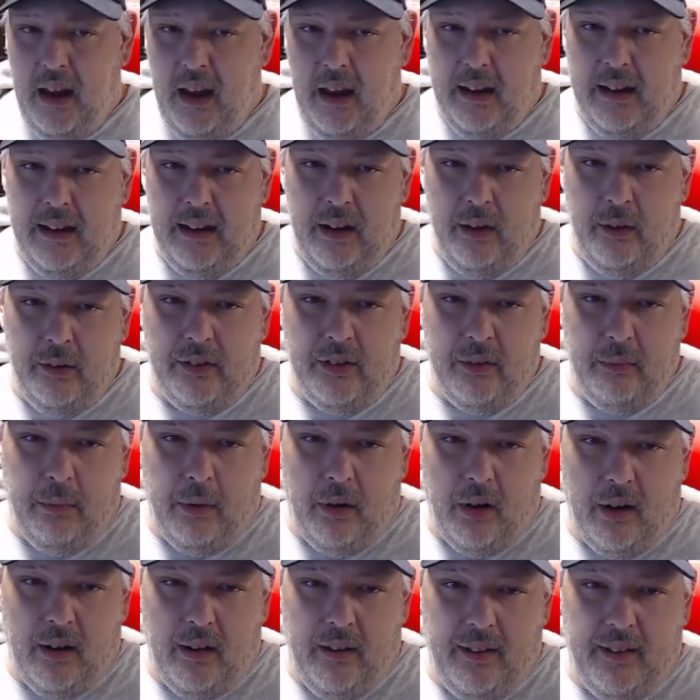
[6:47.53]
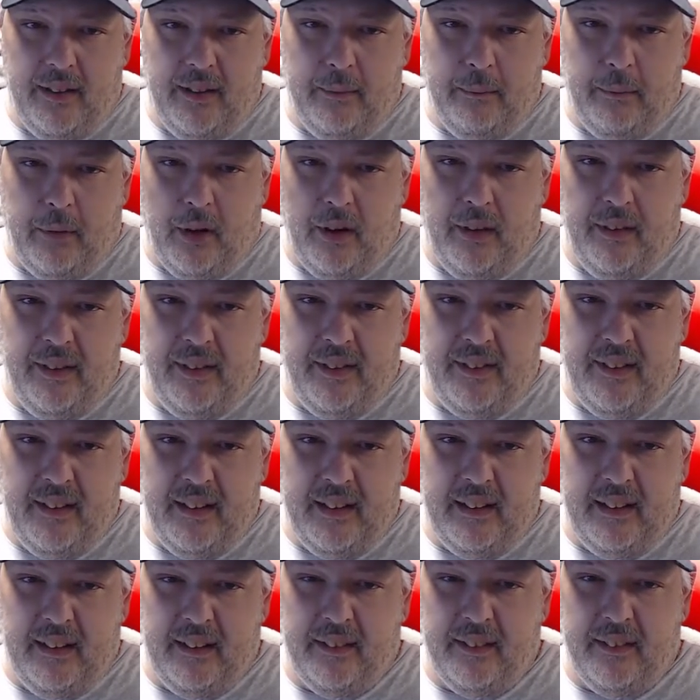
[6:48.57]
it's a part of the
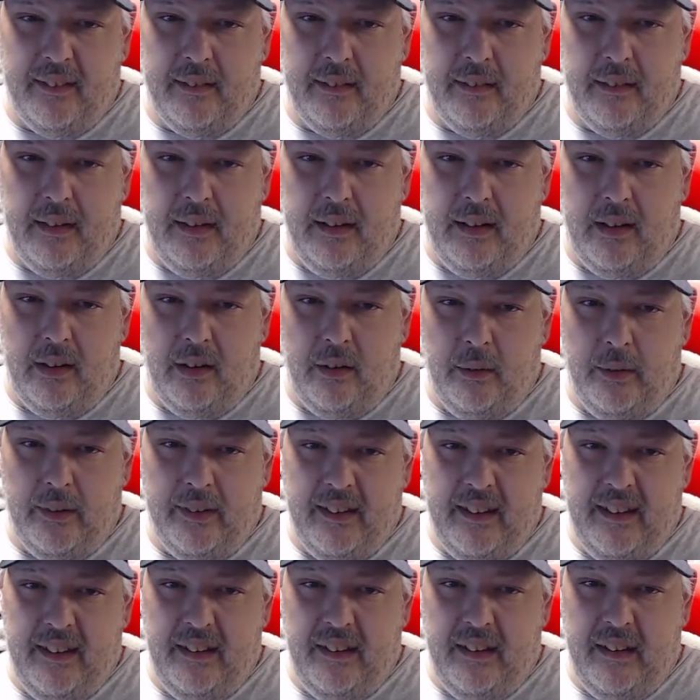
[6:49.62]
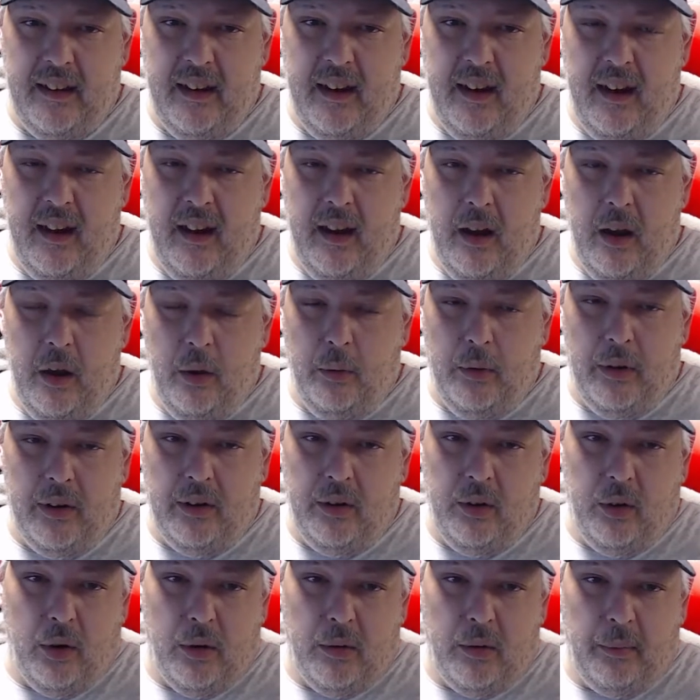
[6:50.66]
sickness. What's easy, what
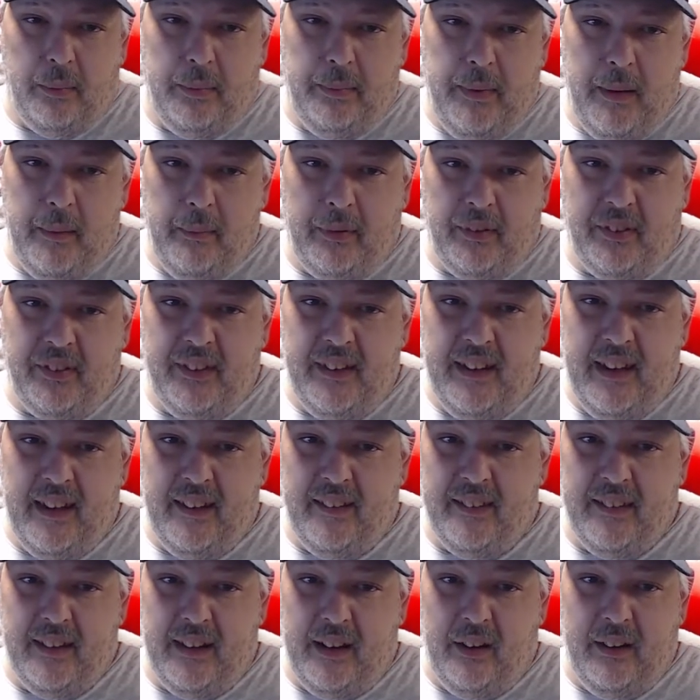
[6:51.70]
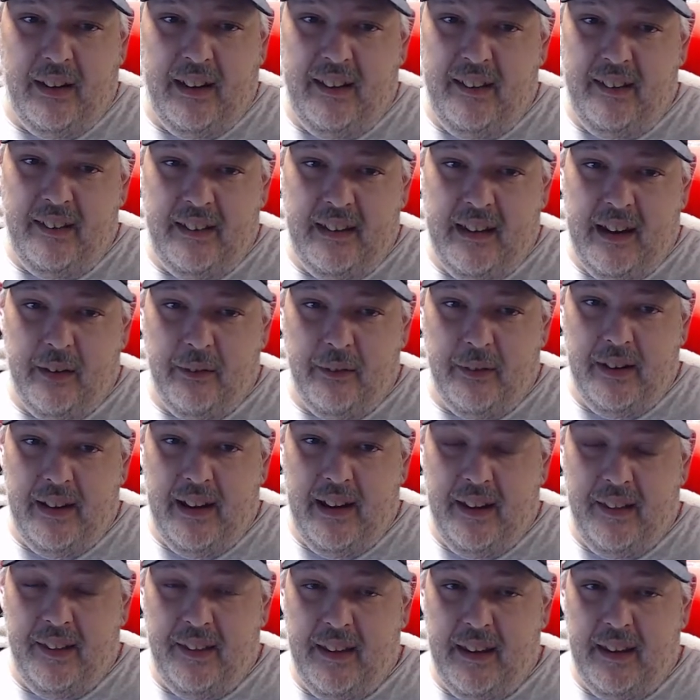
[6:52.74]
normal people see as, easy
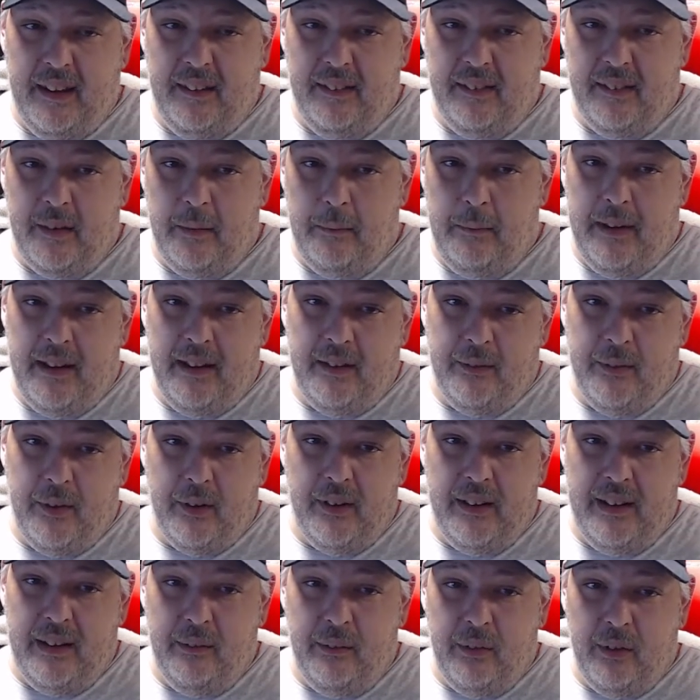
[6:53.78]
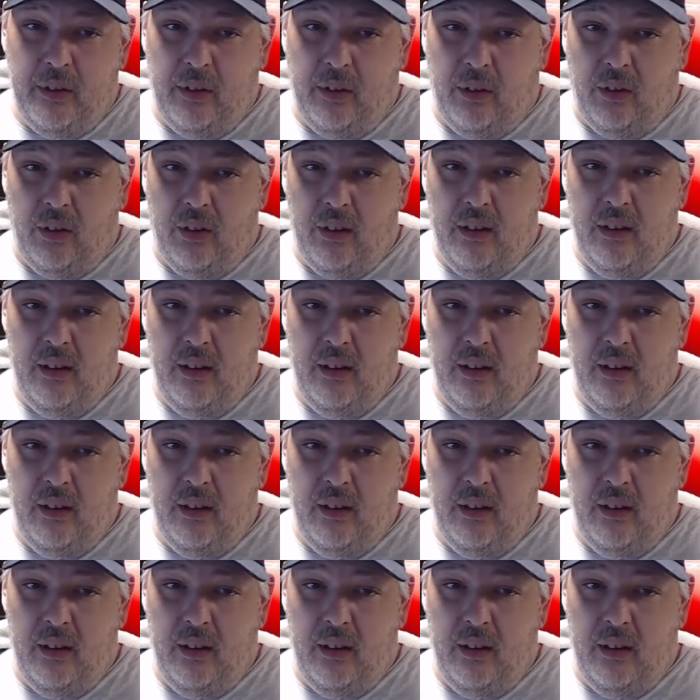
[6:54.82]
everyday things, to me it's very difficult.